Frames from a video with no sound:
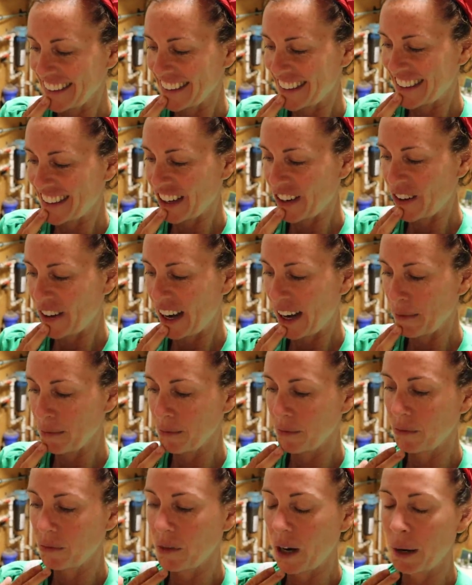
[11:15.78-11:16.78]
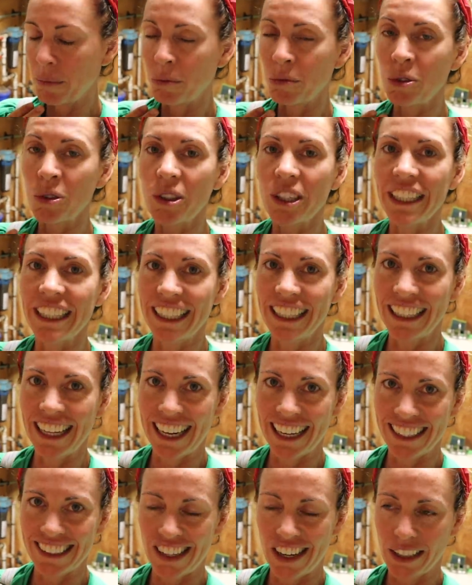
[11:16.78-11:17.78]
So I'm really
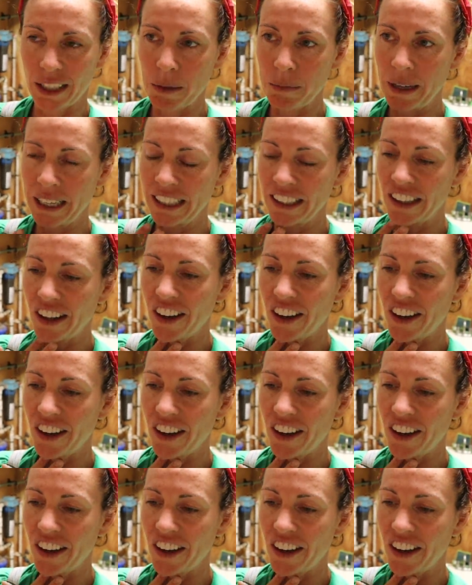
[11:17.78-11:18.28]
glad I documented